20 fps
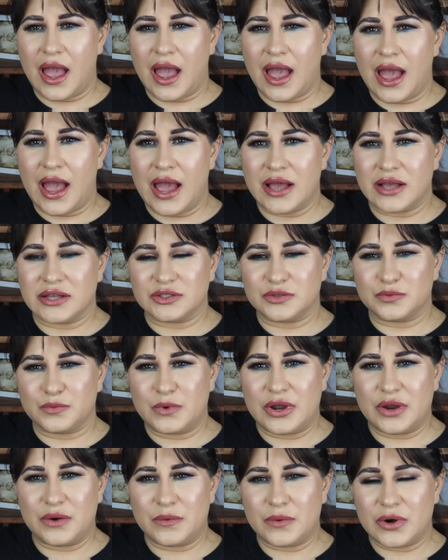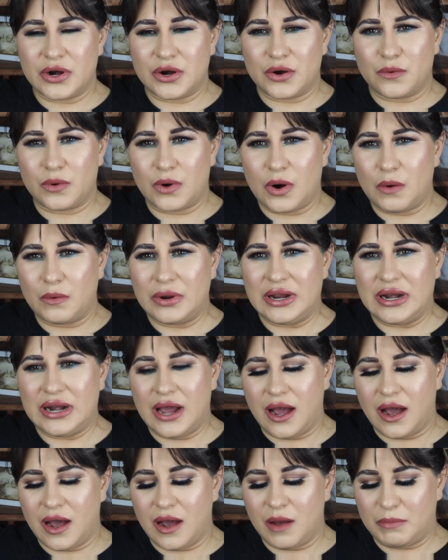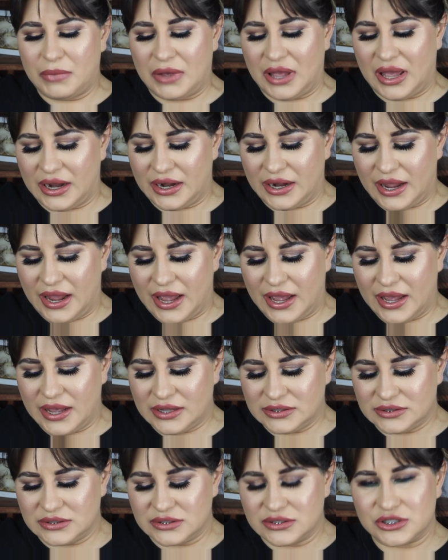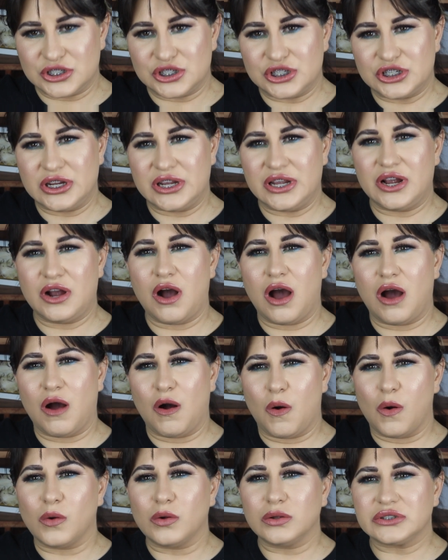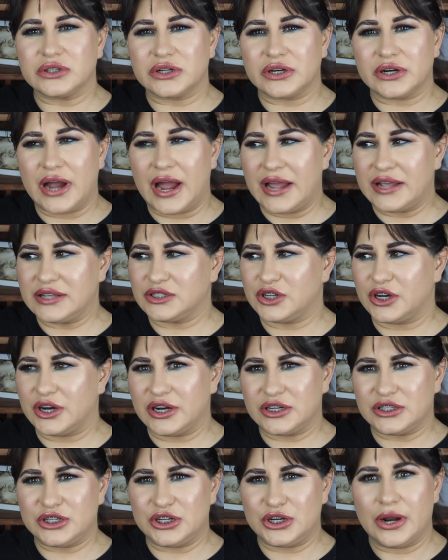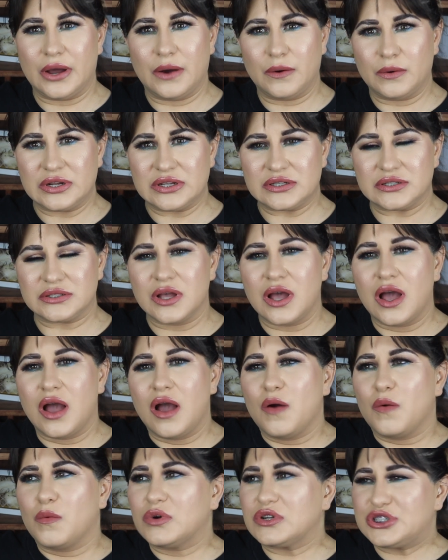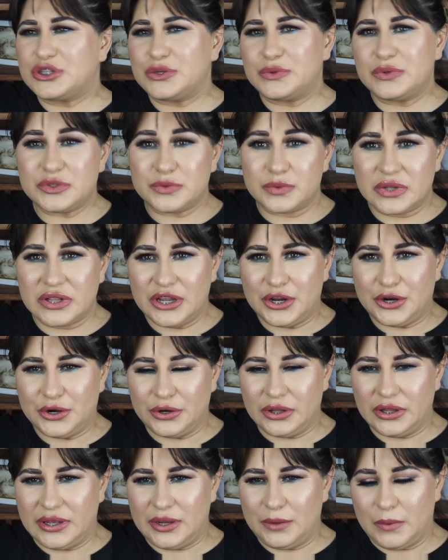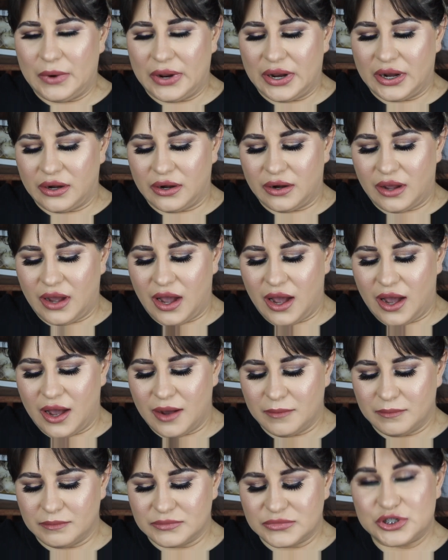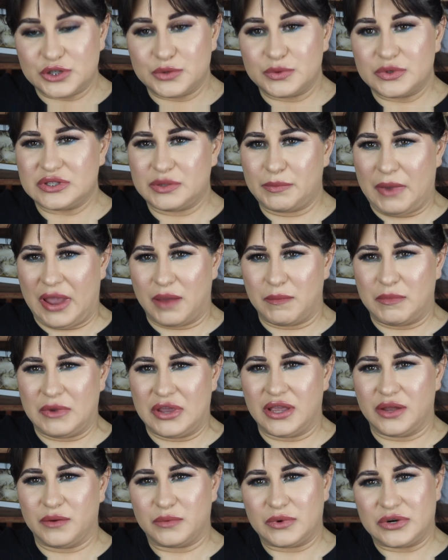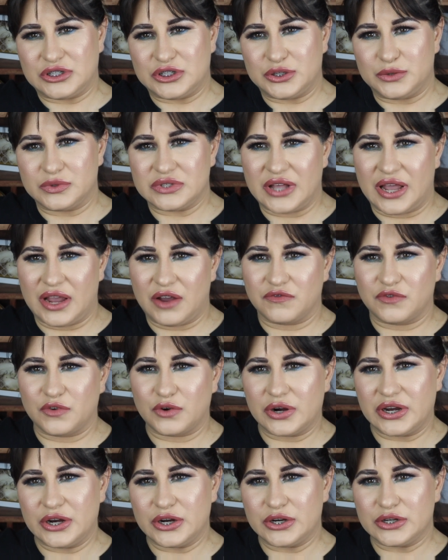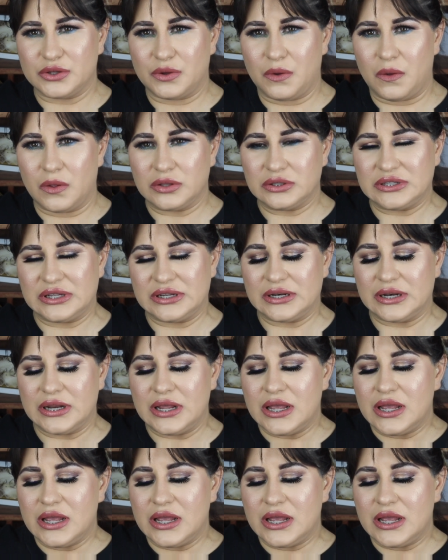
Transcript: as we were growing up and as she got older, I started to notice, well, she was really girly when she was a baby and when she was like 4 years old, and